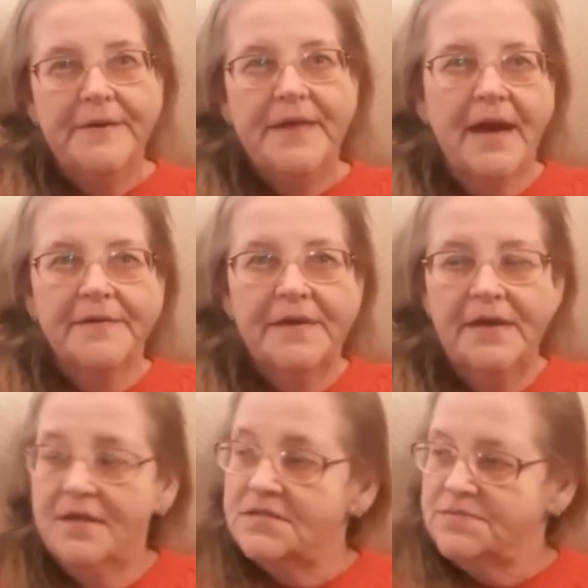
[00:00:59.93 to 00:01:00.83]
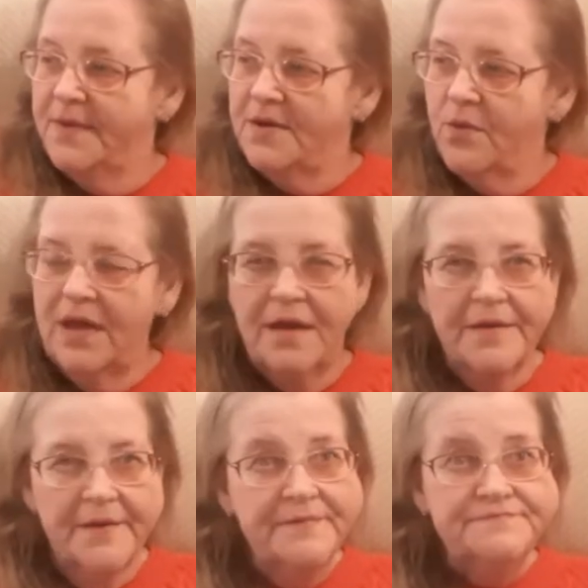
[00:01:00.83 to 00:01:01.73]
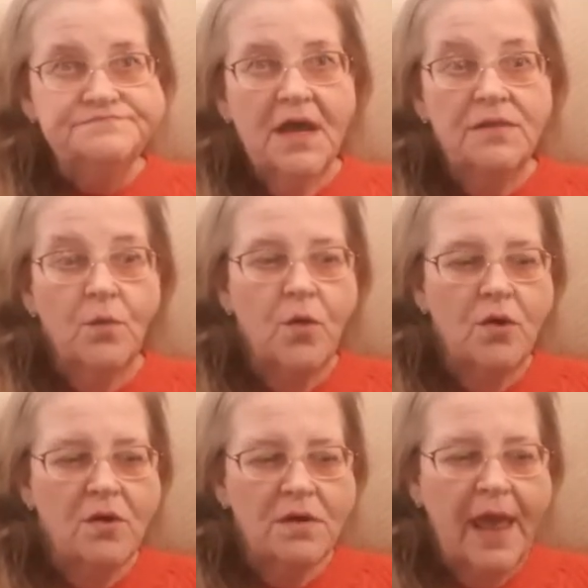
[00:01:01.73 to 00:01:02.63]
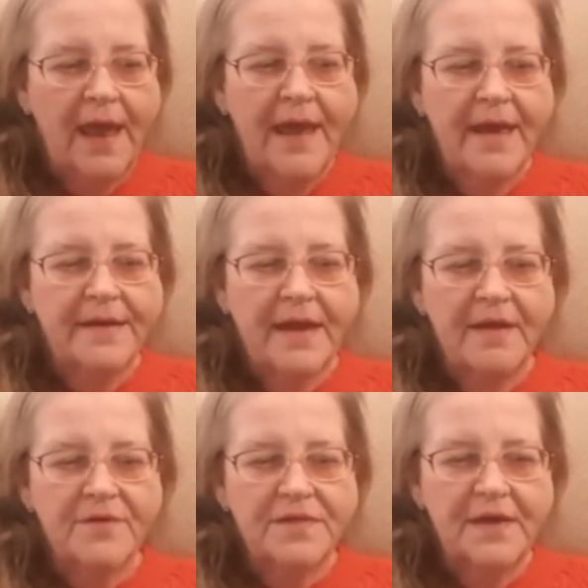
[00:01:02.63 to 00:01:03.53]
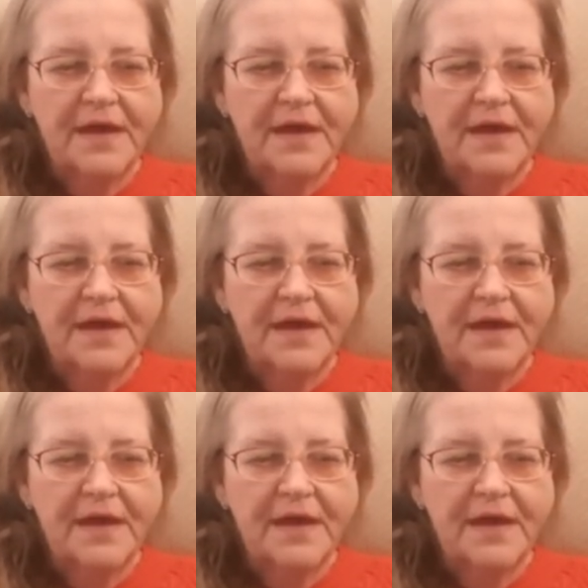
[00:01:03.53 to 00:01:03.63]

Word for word: yeah, it's been a week in the world and everything